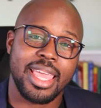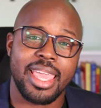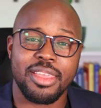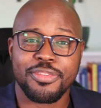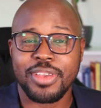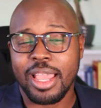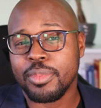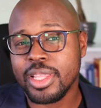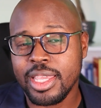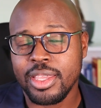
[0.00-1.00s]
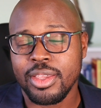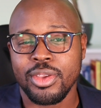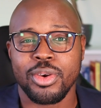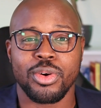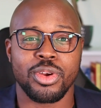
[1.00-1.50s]
a family
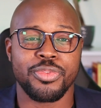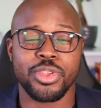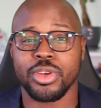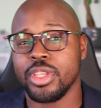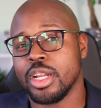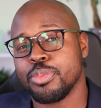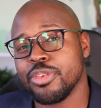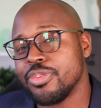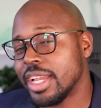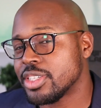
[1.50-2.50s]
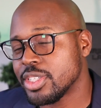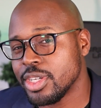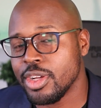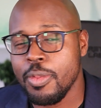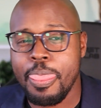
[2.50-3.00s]
or if you're a young
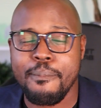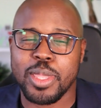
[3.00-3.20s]
professional.